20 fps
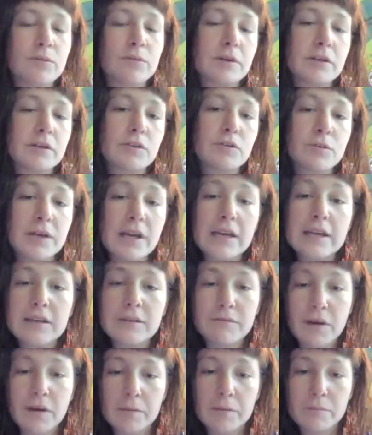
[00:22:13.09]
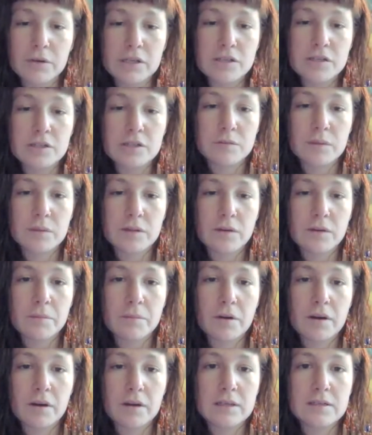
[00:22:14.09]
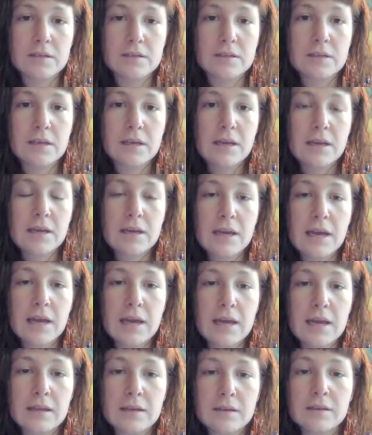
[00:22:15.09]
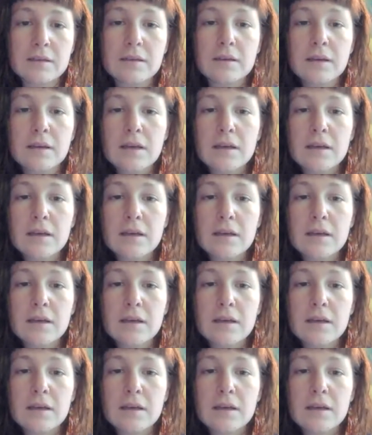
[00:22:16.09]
we're creating vibrations with our bodies. And,